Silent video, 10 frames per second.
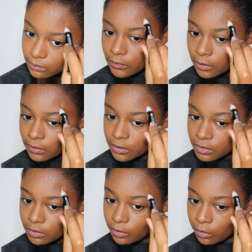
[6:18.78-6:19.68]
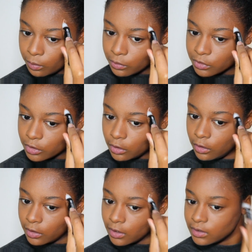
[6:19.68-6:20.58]
Now this could almost
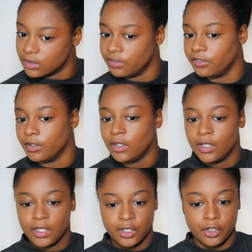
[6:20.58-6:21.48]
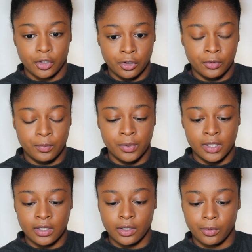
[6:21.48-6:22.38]
look as if it could
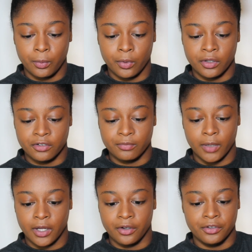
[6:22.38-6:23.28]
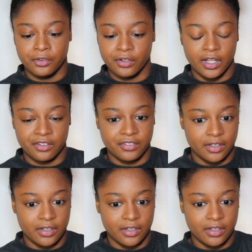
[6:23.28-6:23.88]
be one of my other like